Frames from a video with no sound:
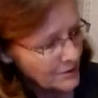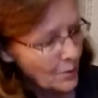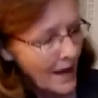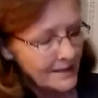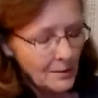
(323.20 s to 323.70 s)
it's
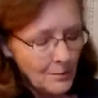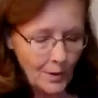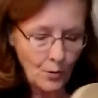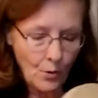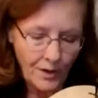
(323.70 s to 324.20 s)
rising
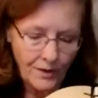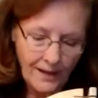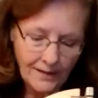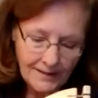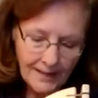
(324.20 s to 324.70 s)
more north
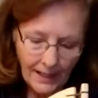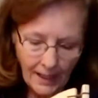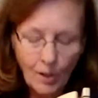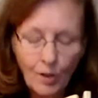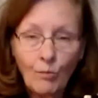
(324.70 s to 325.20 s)
and
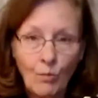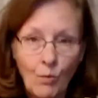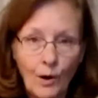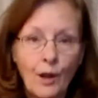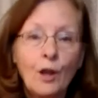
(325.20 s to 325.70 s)
setting
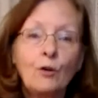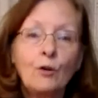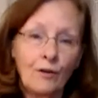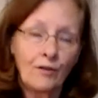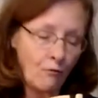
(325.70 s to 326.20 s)
more
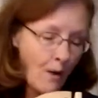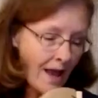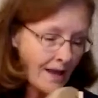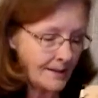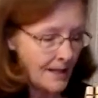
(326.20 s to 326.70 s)
north of
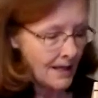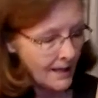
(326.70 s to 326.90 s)
west.